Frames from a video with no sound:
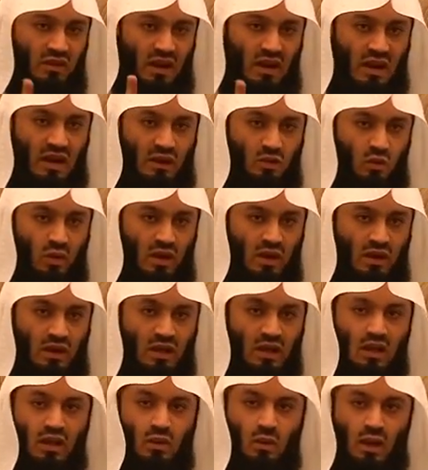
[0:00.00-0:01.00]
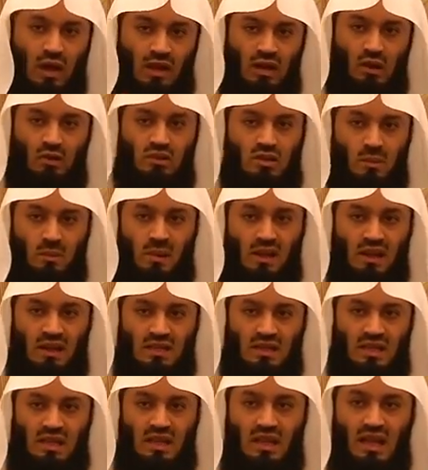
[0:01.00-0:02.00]
have hard work,
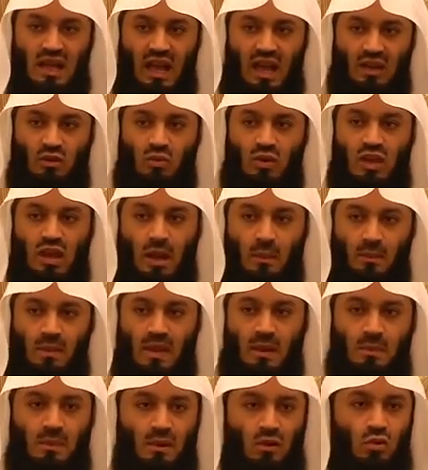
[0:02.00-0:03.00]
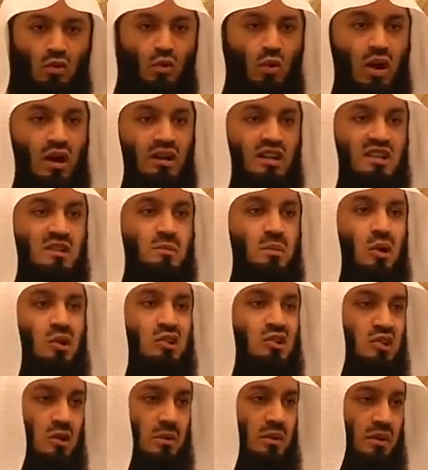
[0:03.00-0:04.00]
accountability, and we are people who are
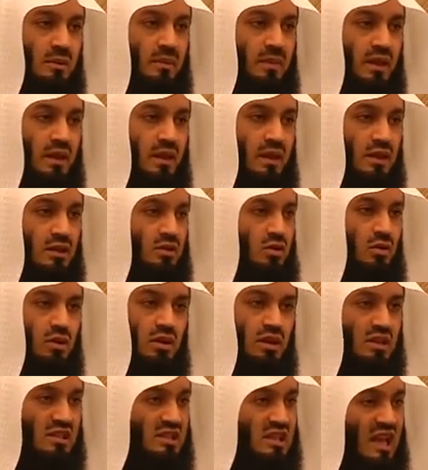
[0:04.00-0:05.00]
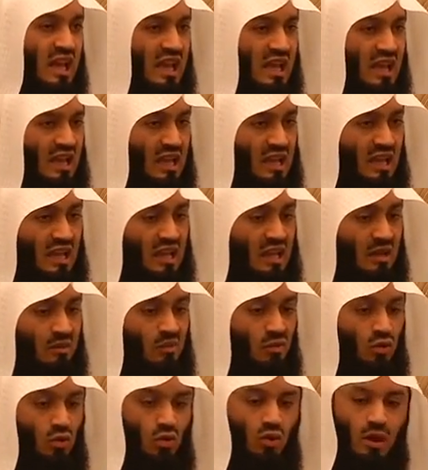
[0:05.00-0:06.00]
responsible. So the
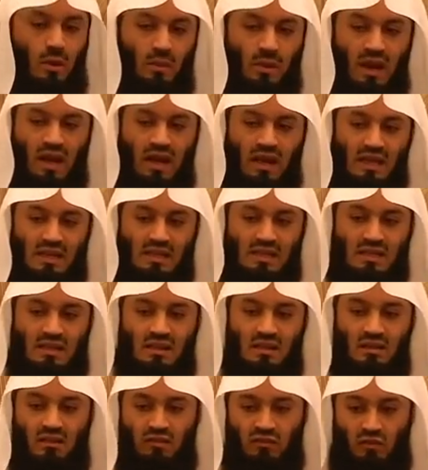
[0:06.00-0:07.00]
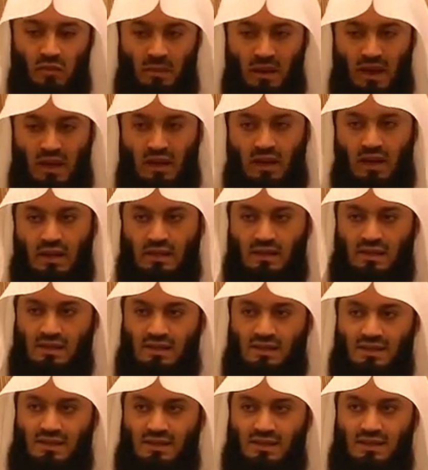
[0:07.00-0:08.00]
same rule applies for
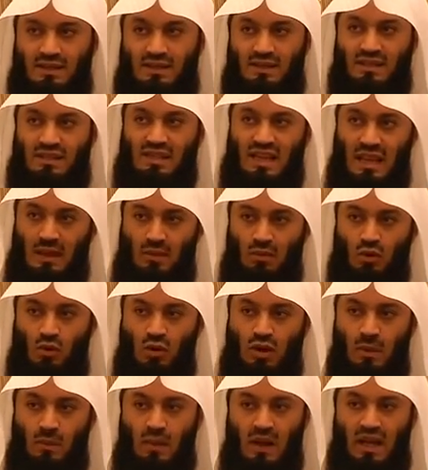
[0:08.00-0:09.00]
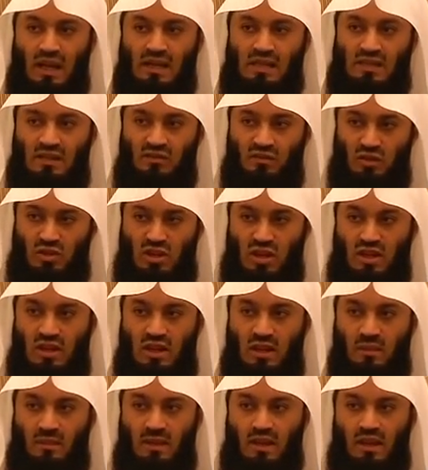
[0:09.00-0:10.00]
paradise. The same rule applies for
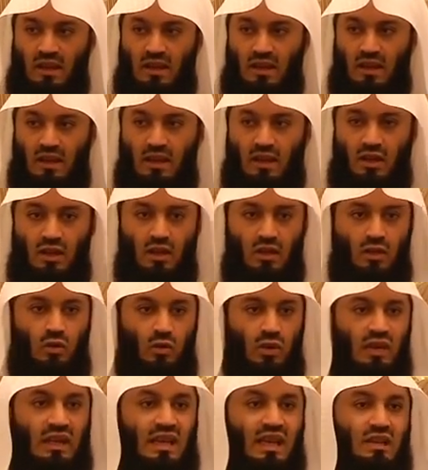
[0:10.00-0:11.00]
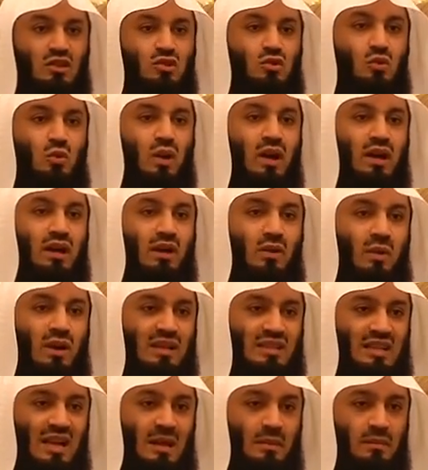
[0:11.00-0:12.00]
Jannah. We get to work,
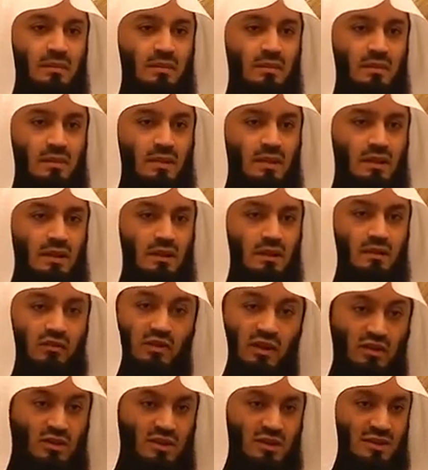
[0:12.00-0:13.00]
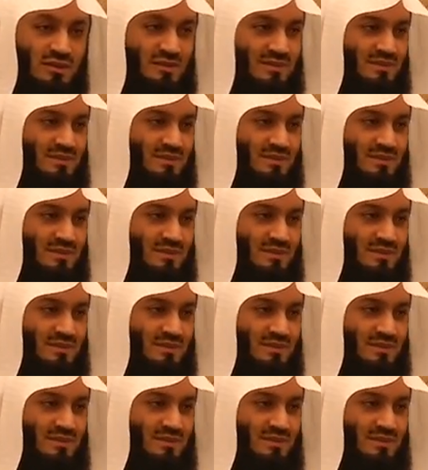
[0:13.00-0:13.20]
what time? Fajr.